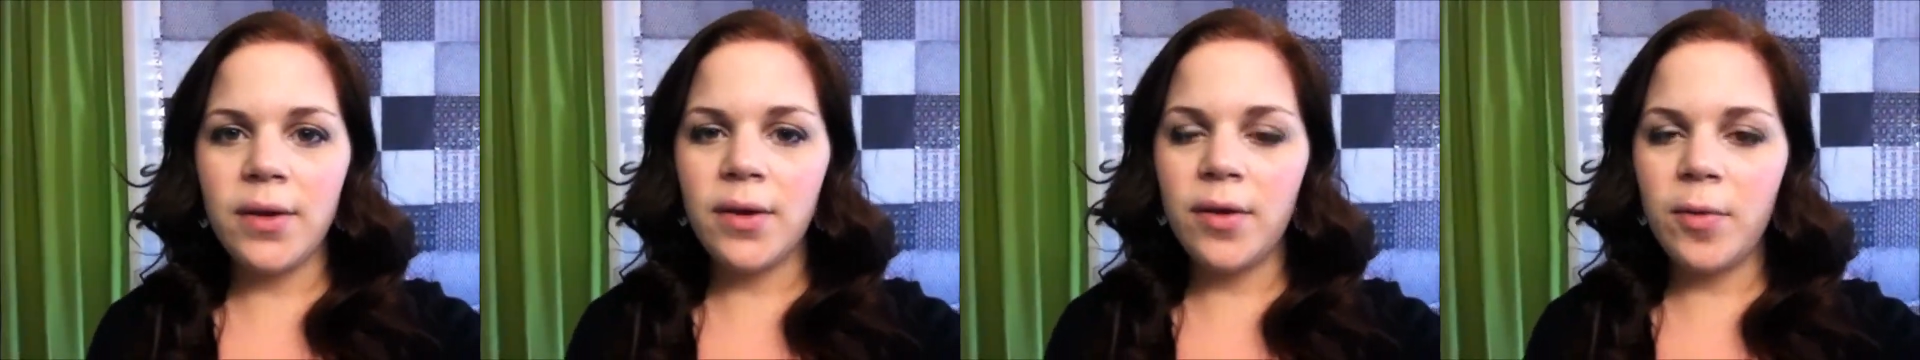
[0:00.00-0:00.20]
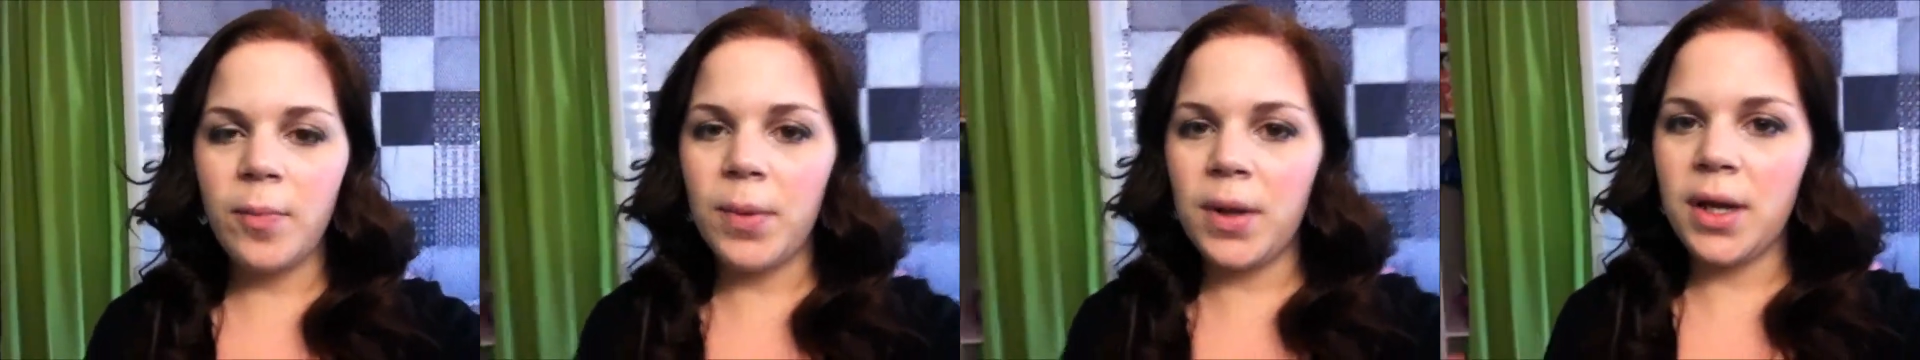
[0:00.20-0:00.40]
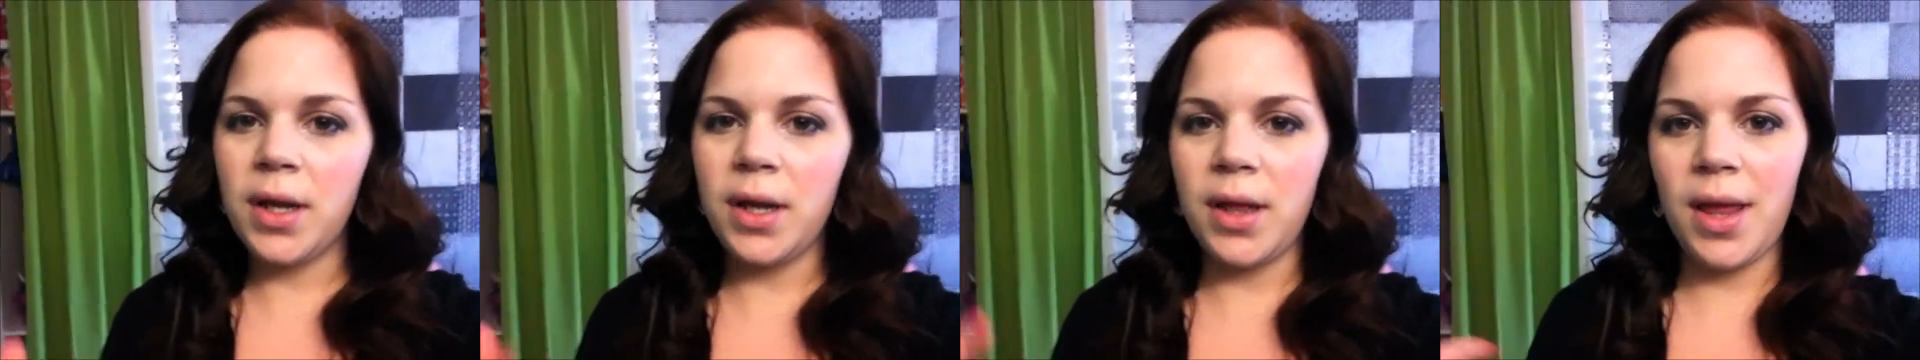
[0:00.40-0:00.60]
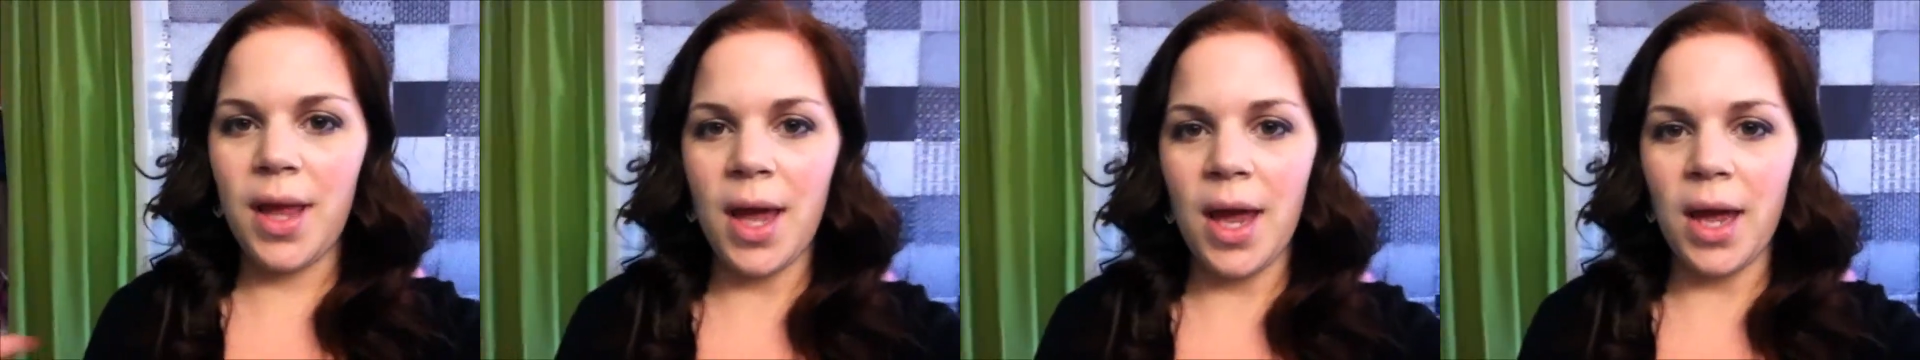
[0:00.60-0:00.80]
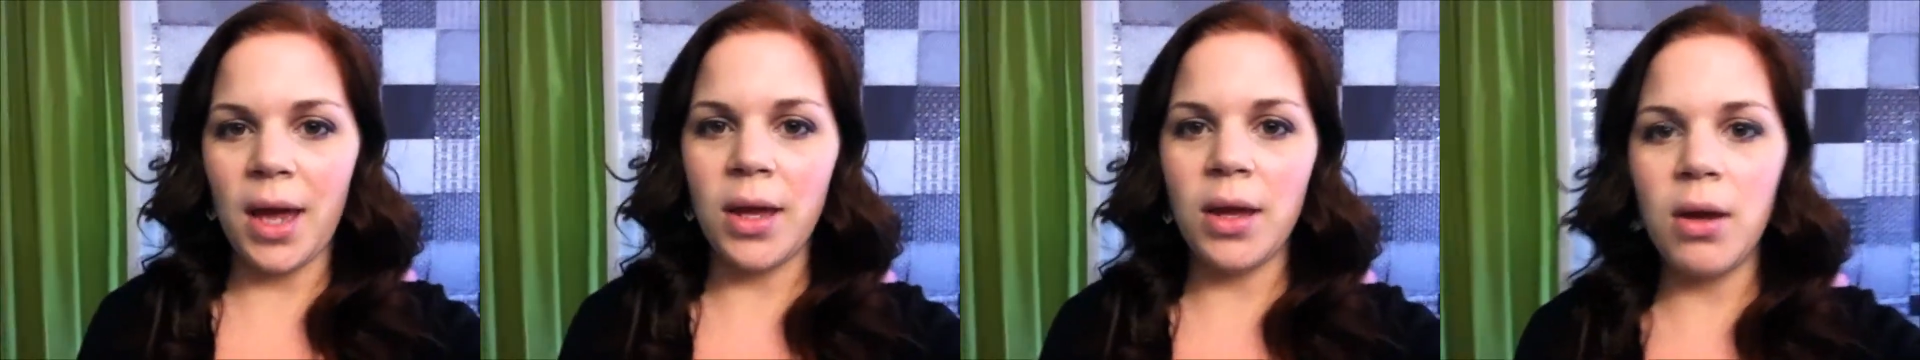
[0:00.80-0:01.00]
there's been a
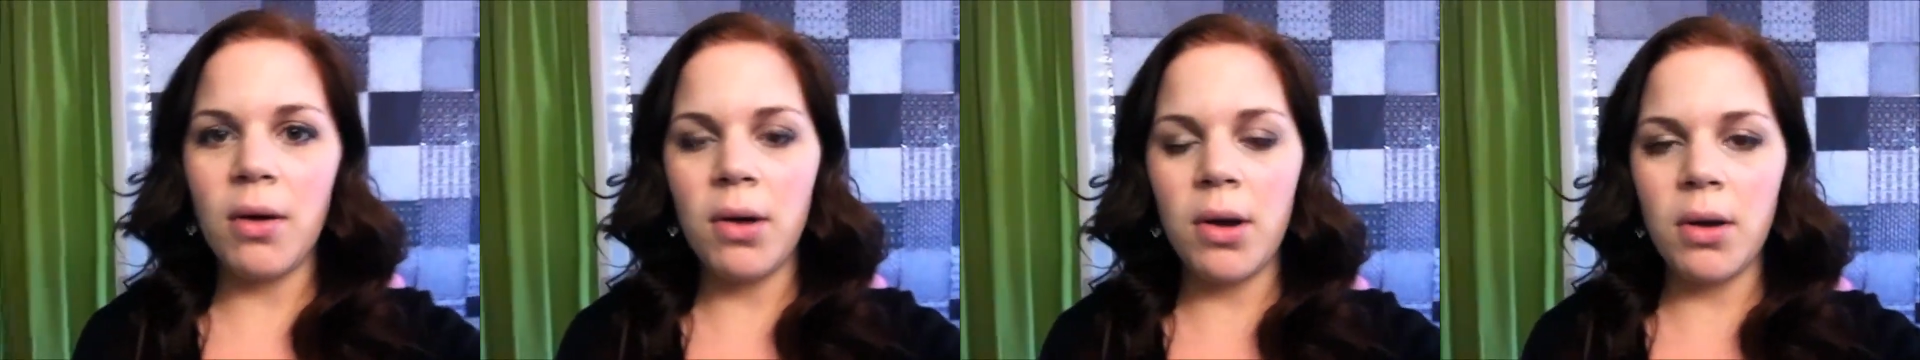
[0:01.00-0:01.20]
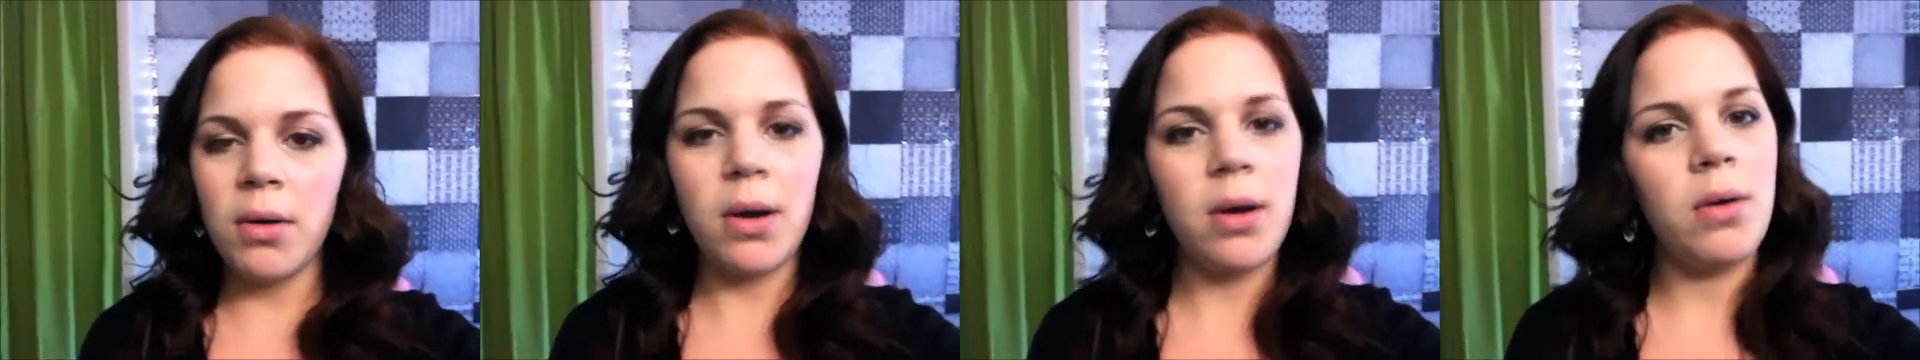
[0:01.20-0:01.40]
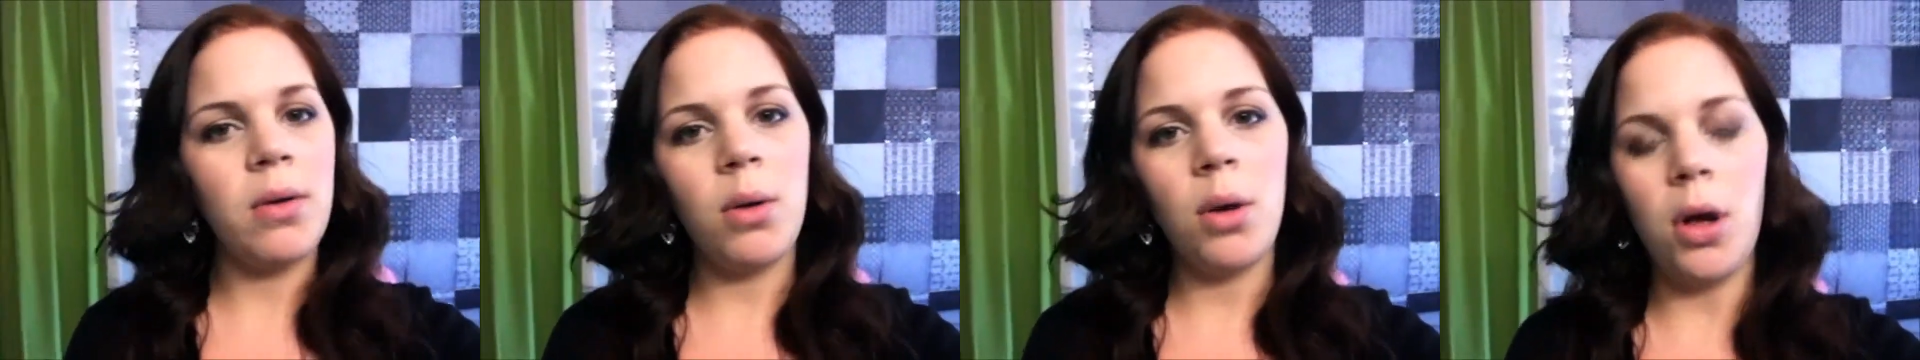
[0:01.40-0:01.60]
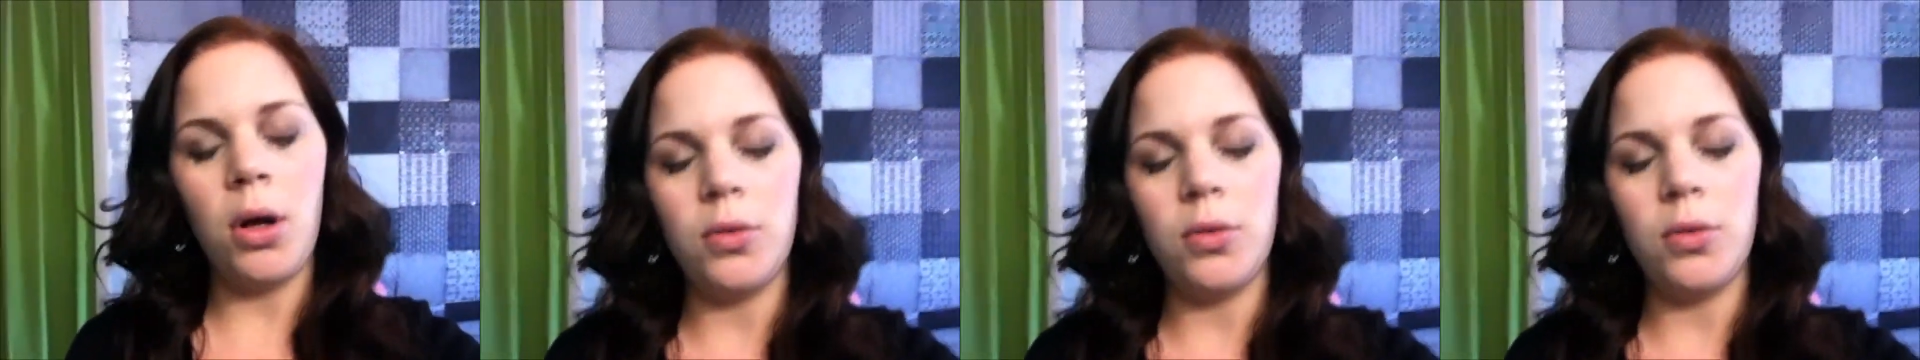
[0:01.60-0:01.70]
tag going around